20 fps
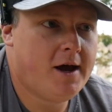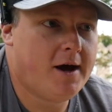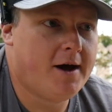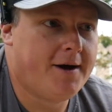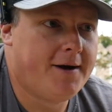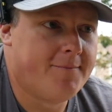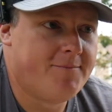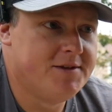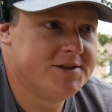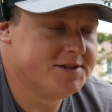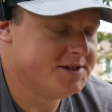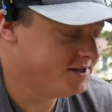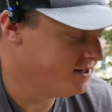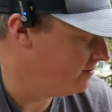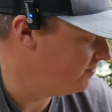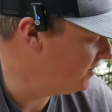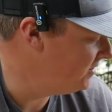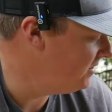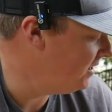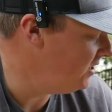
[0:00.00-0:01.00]
this is
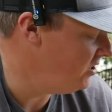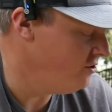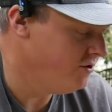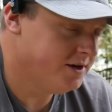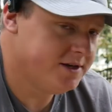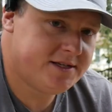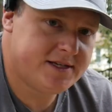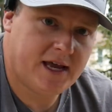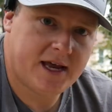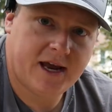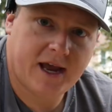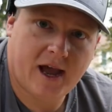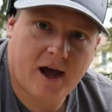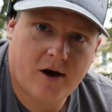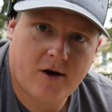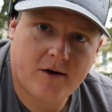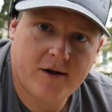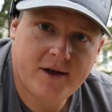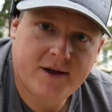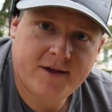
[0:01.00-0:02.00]
something that you could take
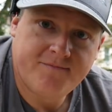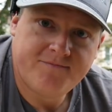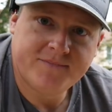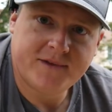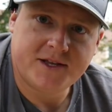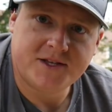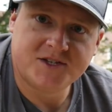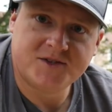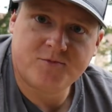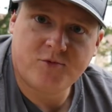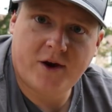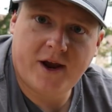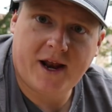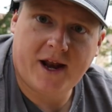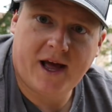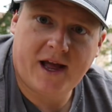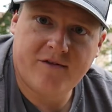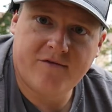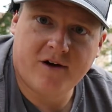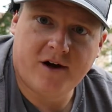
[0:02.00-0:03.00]
out and spray at
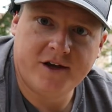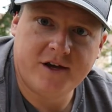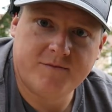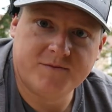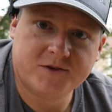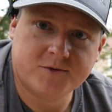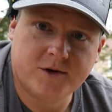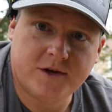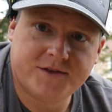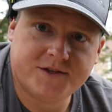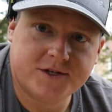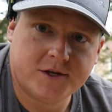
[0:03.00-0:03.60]
high volumes with.